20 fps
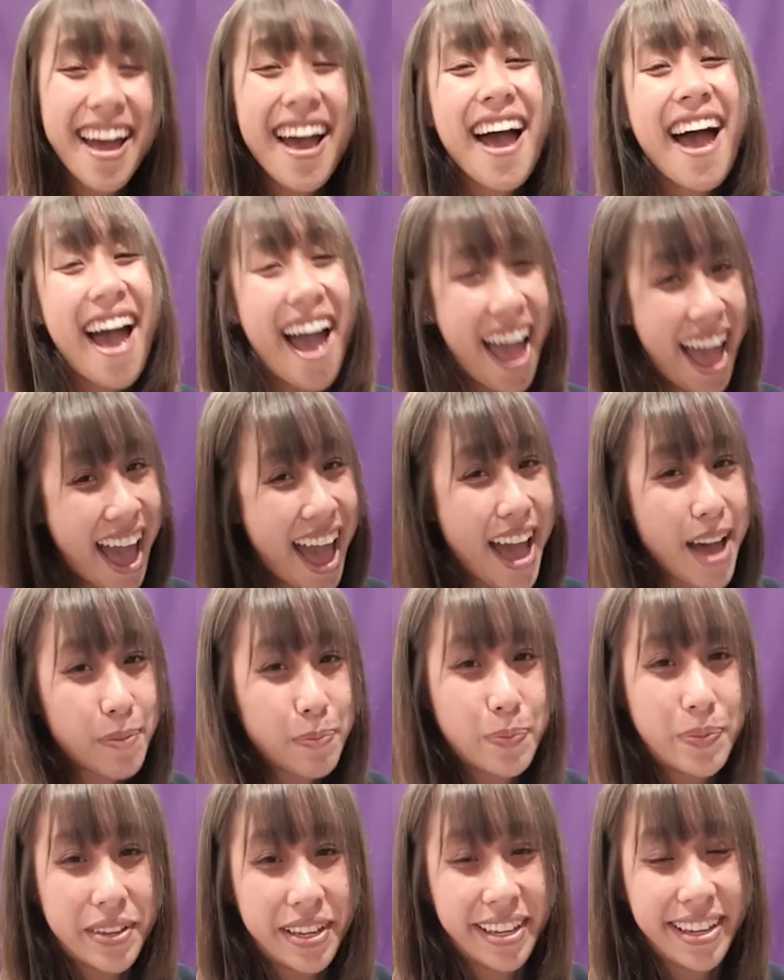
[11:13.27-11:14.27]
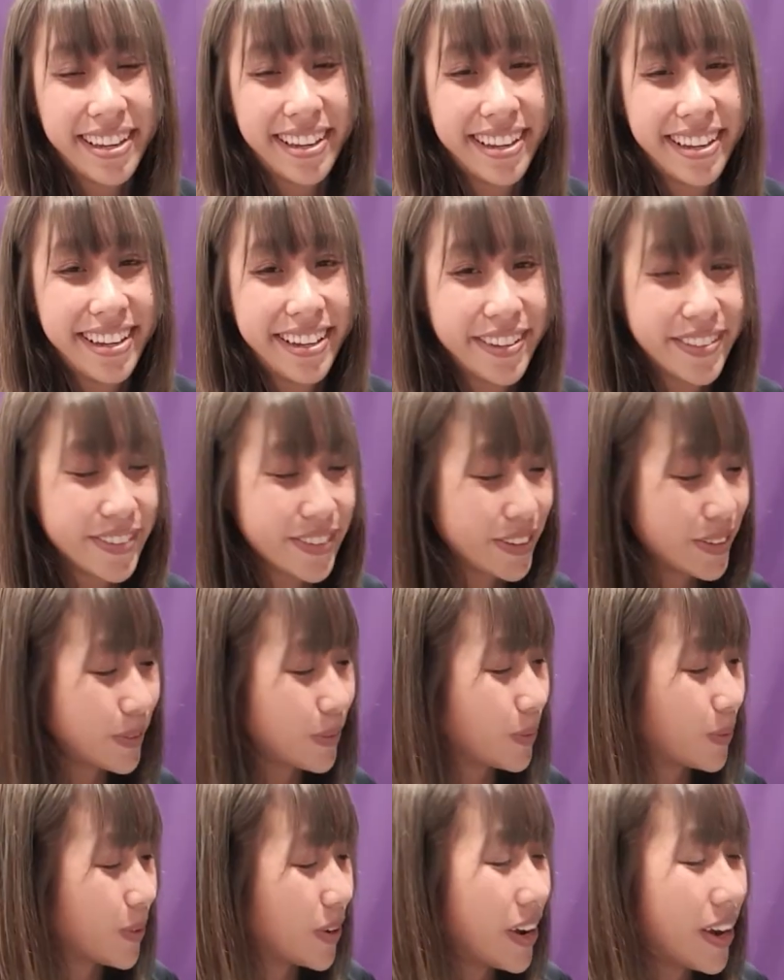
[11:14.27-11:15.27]
Happy, good
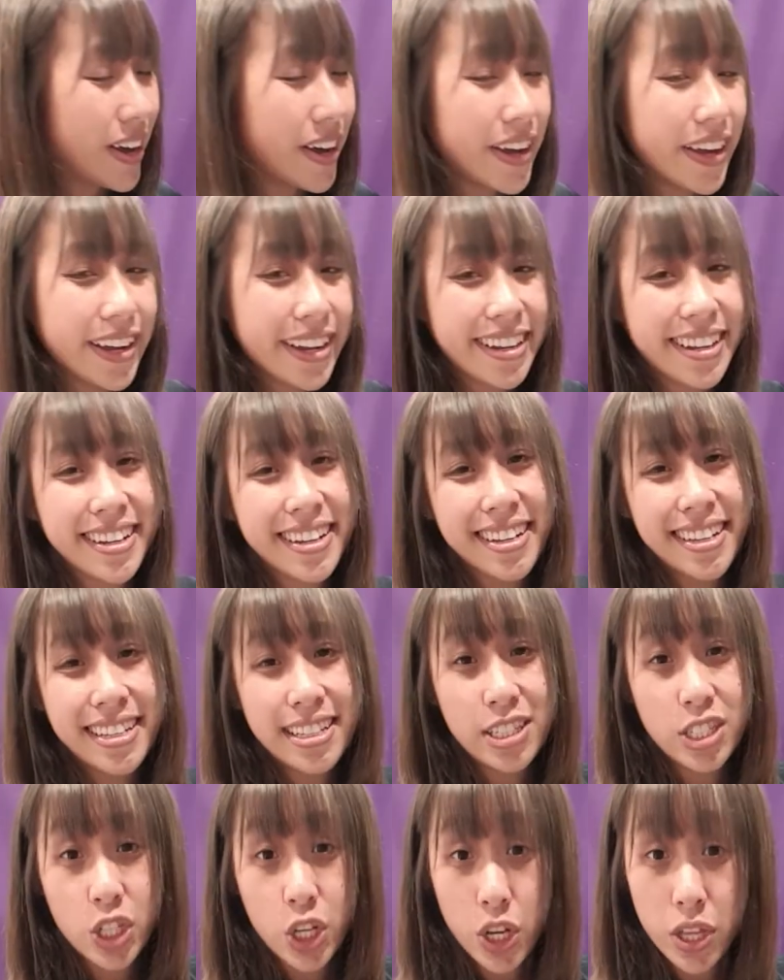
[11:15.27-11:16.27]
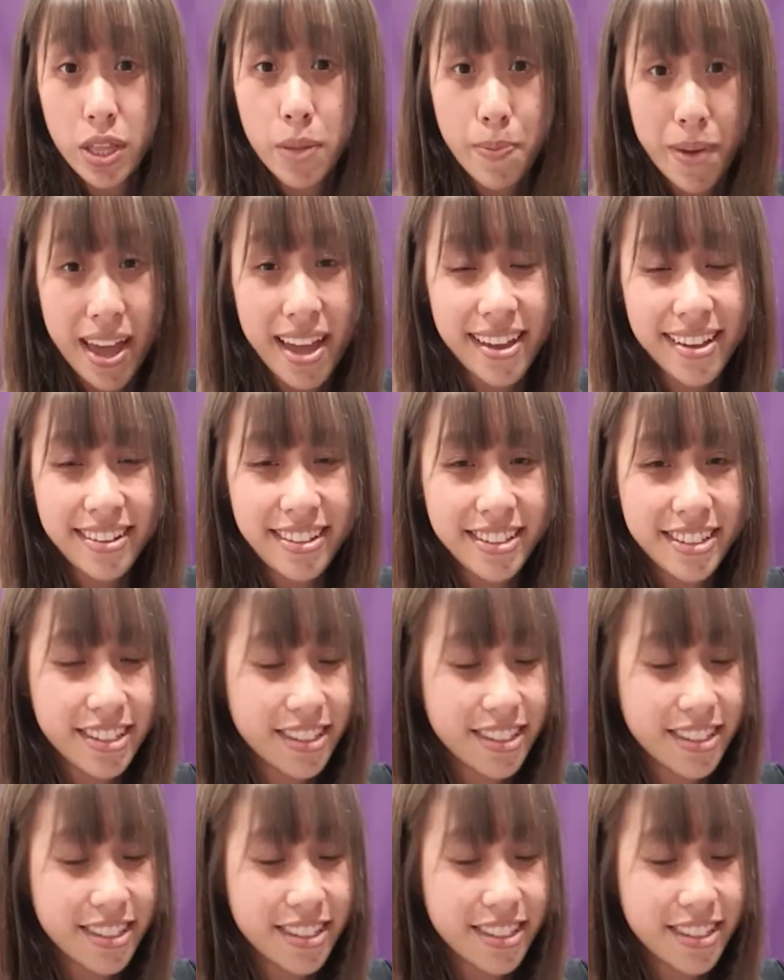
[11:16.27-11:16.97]
work. Turn the page.